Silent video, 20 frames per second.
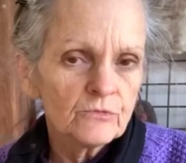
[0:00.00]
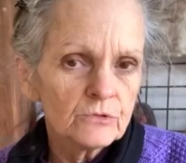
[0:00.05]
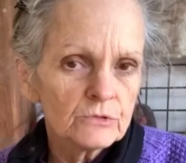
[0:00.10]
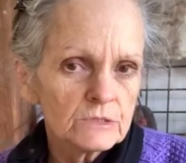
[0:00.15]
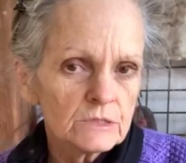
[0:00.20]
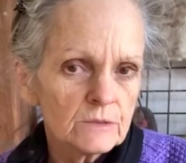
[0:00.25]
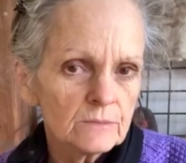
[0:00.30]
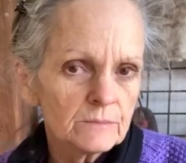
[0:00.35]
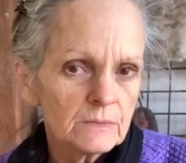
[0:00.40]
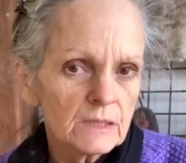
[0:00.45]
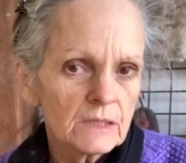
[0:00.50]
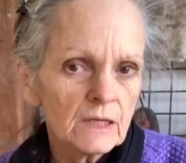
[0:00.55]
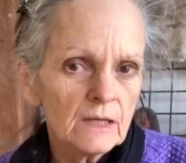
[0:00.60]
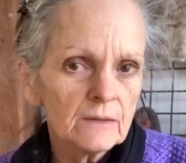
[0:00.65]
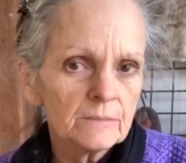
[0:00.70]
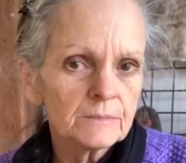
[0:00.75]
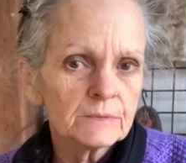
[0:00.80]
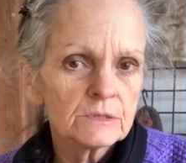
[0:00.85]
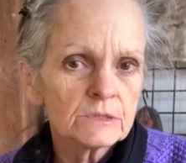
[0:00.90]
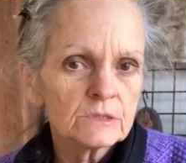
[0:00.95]
something
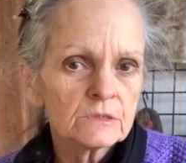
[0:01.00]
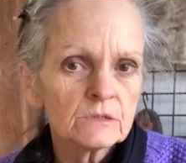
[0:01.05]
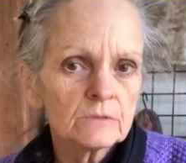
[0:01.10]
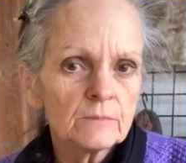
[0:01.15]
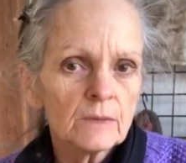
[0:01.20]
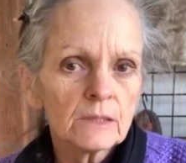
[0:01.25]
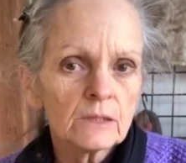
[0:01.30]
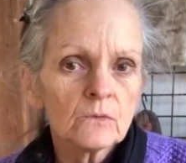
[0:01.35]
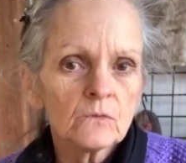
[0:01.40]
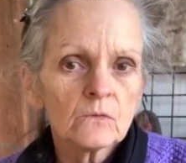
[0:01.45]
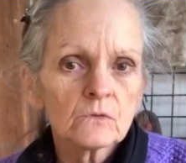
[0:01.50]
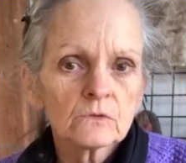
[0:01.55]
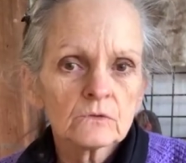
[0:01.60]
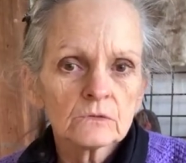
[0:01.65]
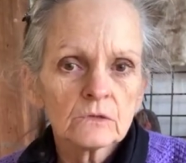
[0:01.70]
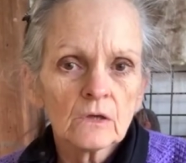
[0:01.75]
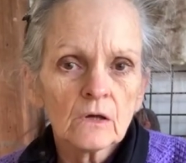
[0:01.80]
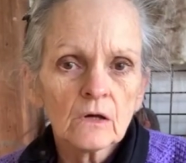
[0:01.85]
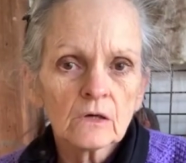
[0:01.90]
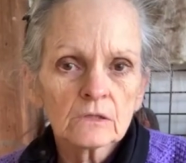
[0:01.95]
happens to my older
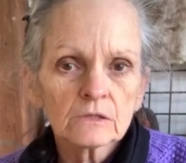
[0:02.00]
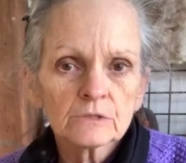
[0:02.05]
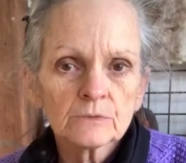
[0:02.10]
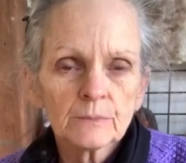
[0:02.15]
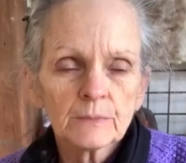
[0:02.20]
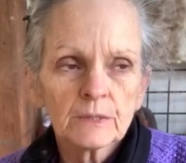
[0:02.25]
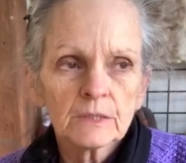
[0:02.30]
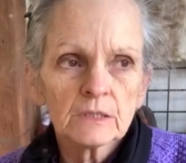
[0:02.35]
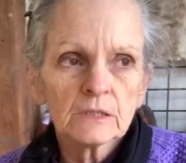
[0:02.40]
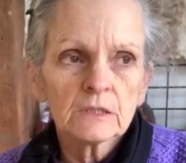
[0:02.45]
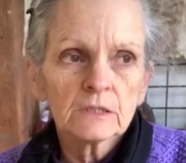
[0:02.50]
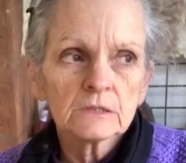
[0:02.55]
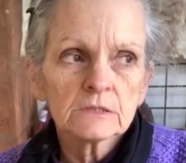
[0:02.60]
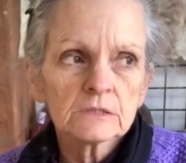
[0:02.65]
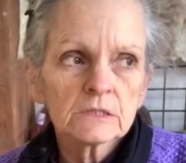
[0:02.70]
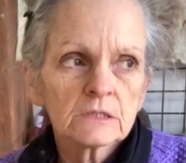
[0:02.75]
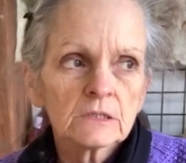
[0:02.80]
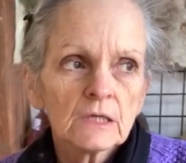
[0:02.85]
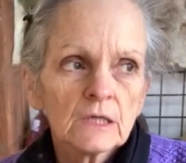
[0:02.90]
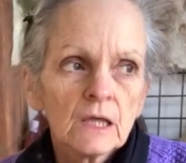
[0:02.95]
dogs
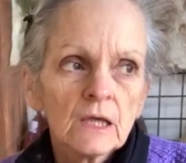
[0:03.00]
because